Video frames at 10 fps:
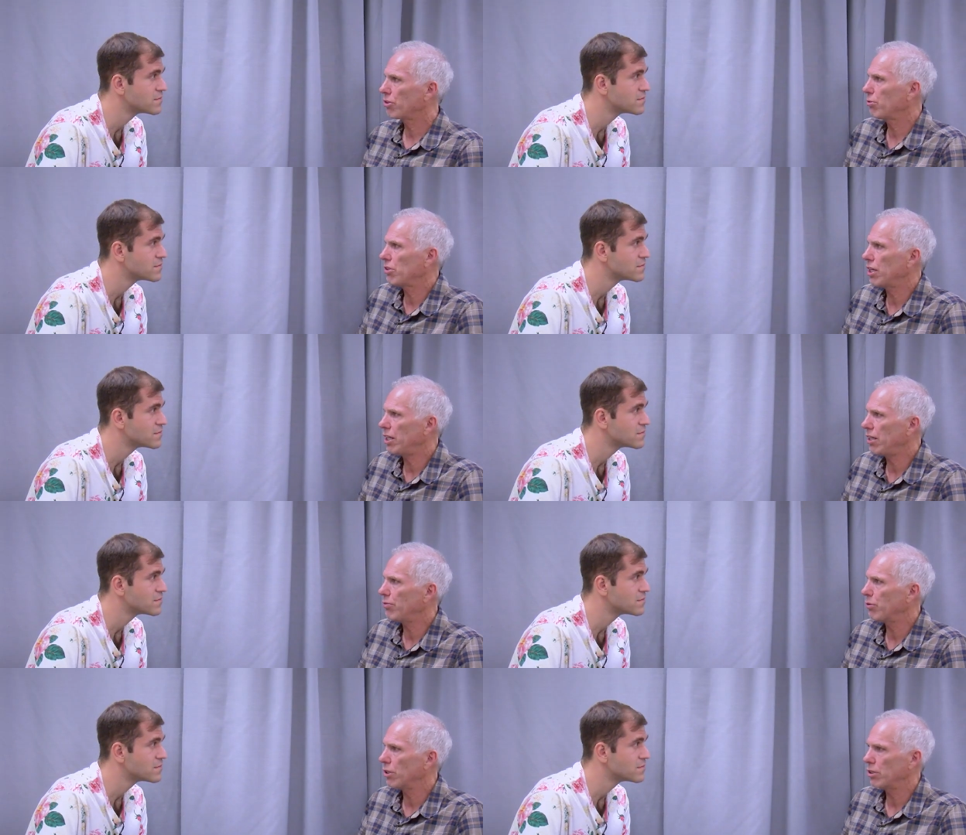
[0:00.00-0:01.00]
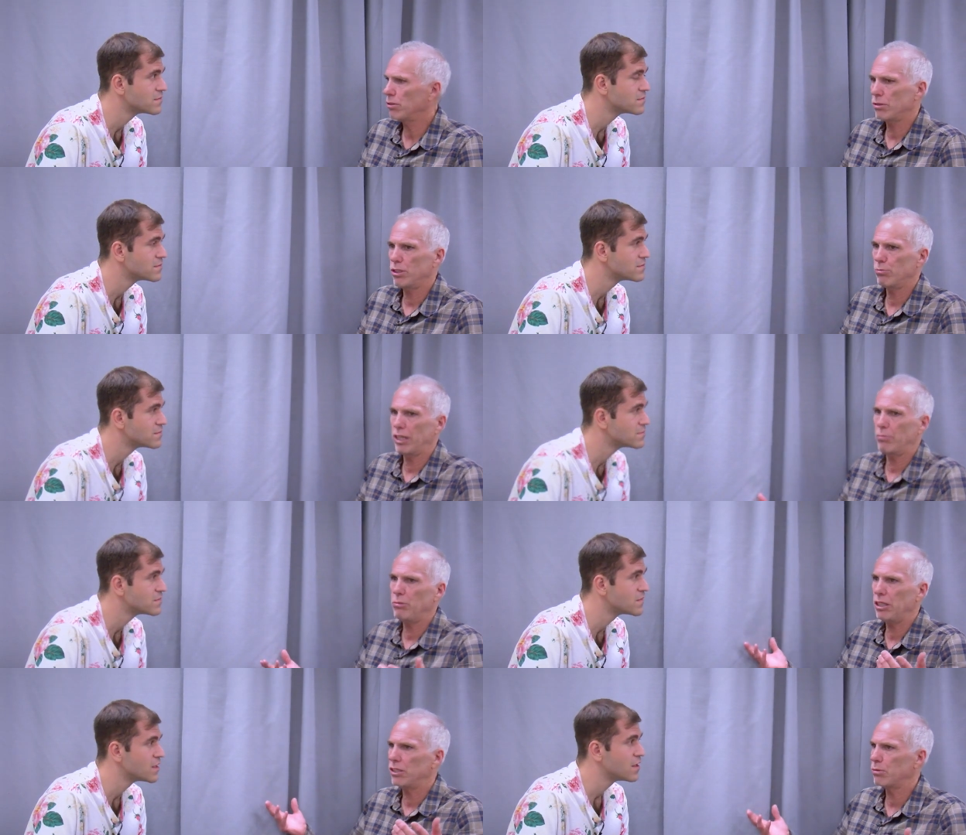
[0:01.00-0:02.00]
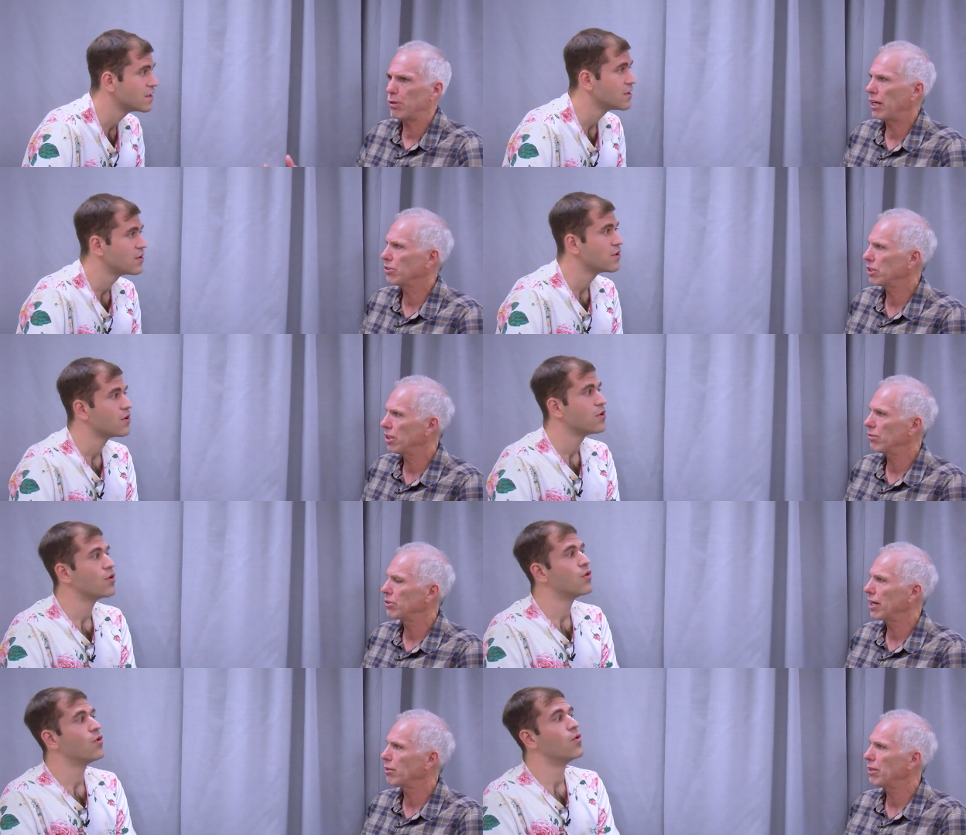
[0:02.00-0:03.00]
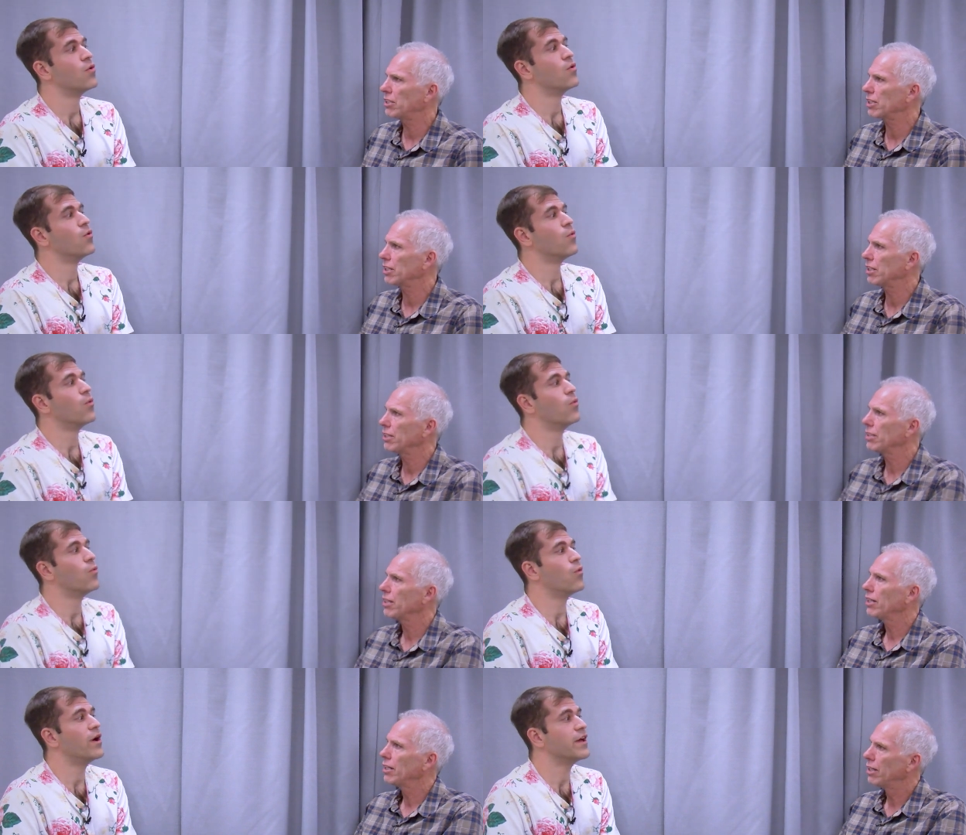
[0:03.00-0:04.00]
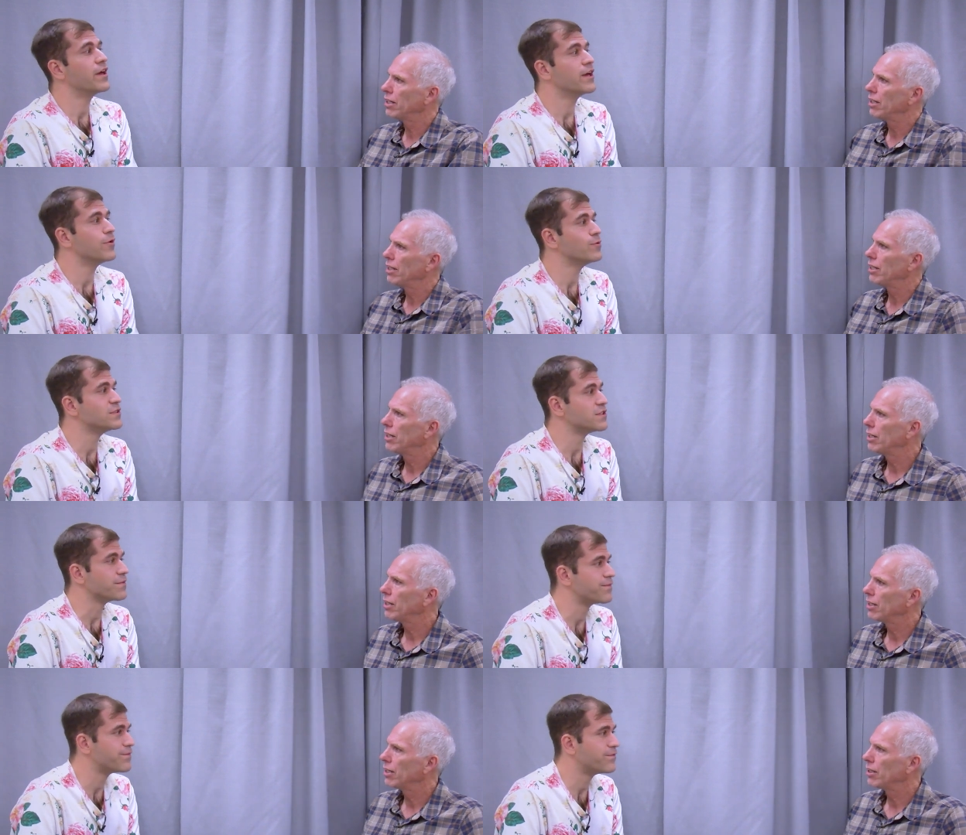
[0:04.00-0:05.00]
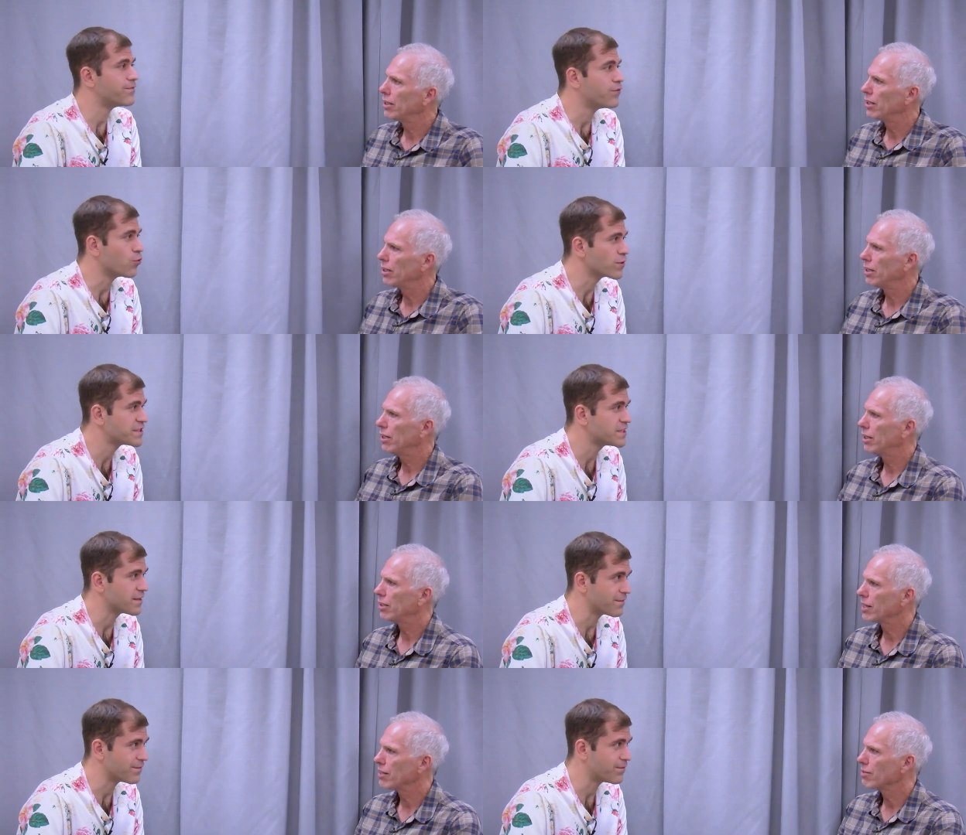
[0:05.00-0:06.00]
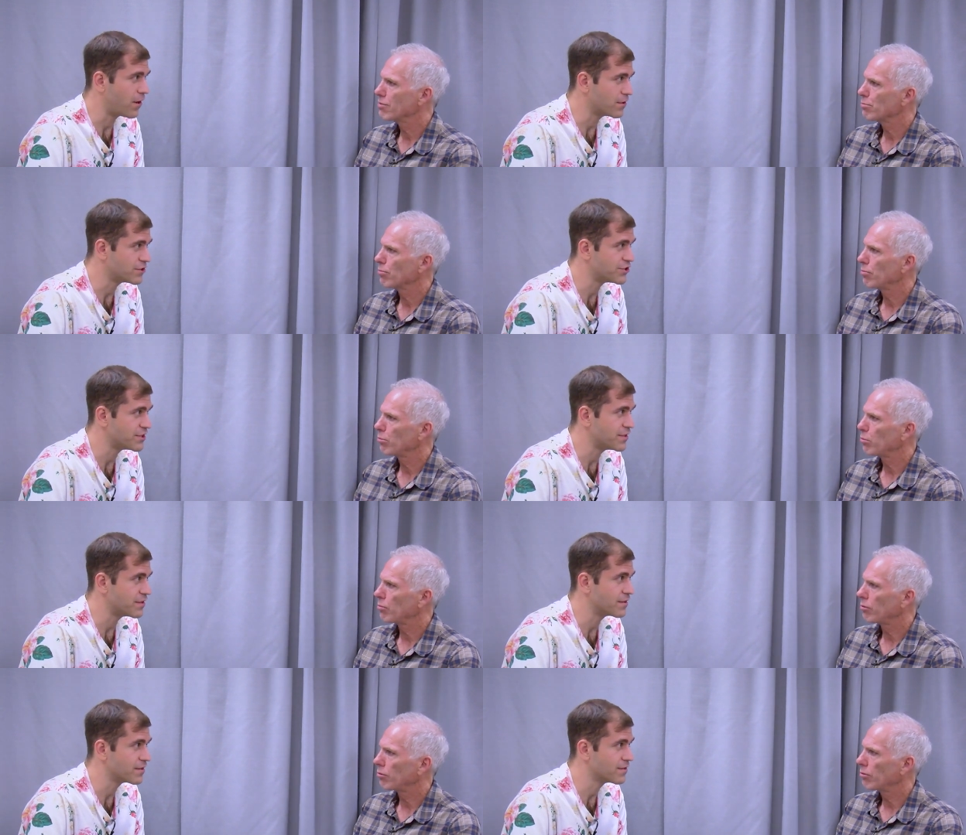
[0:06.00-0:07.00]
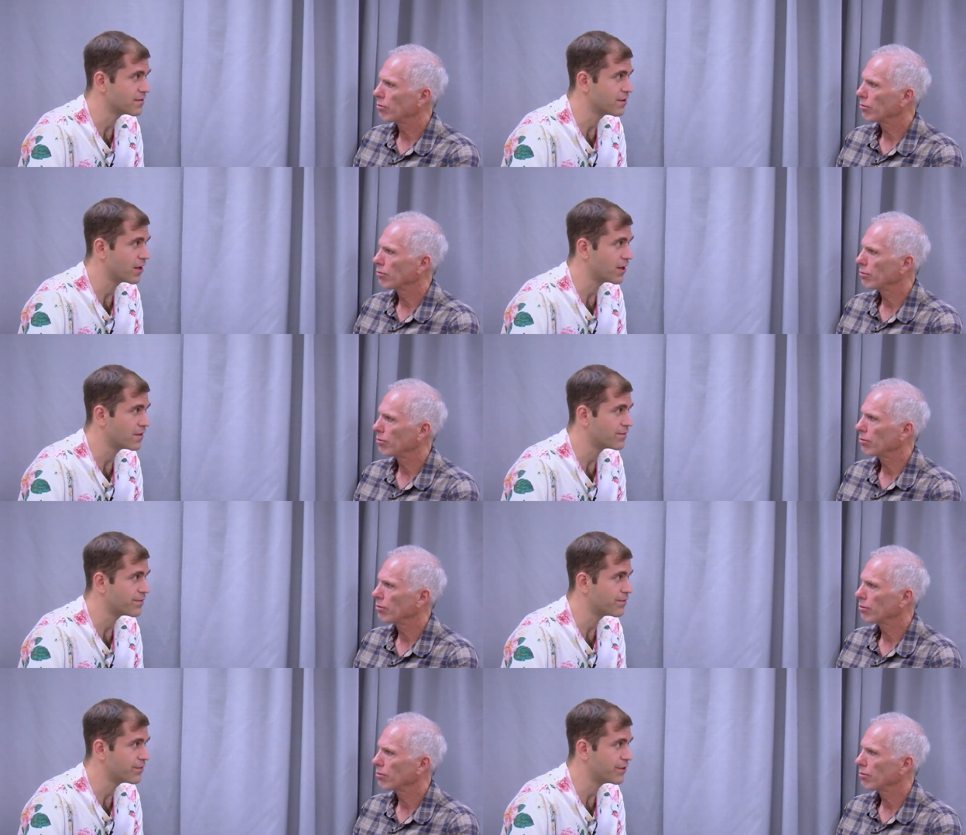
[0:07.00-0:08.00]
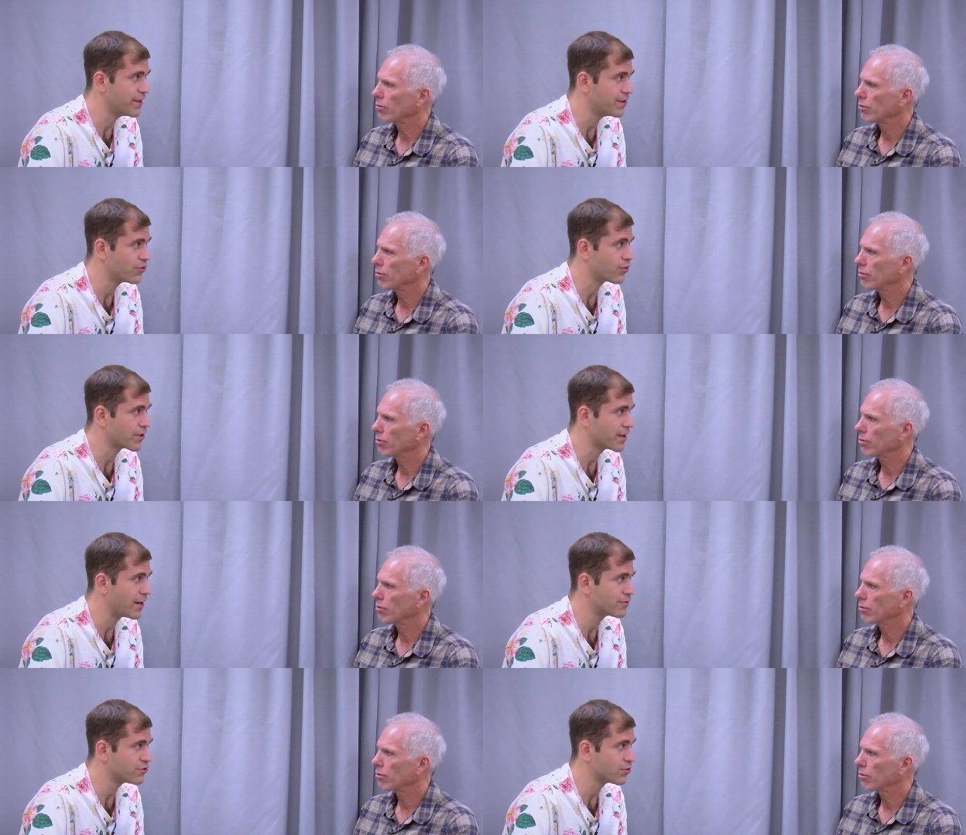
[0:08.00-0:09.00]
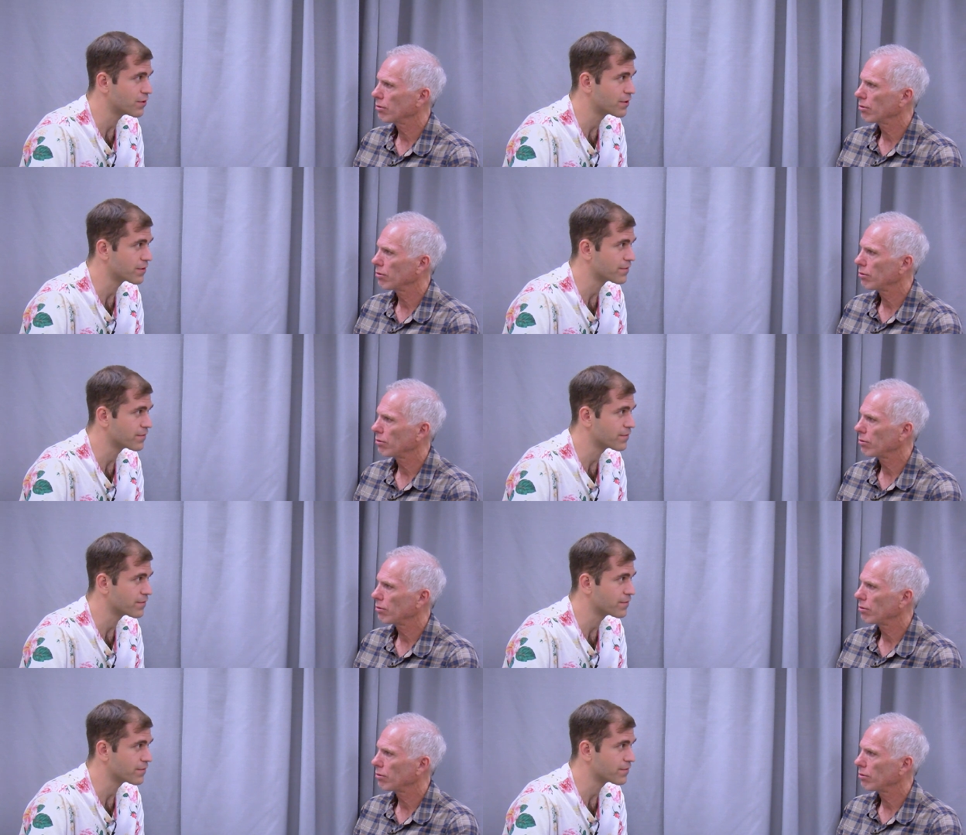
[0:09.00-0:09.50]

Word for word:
Speaker 1: there wasn't any need for it. You were, you know, bringing millions of pounds a year of Thai and Mexican in.
Speaker 2: It was a forcing function of the indoor and outdoor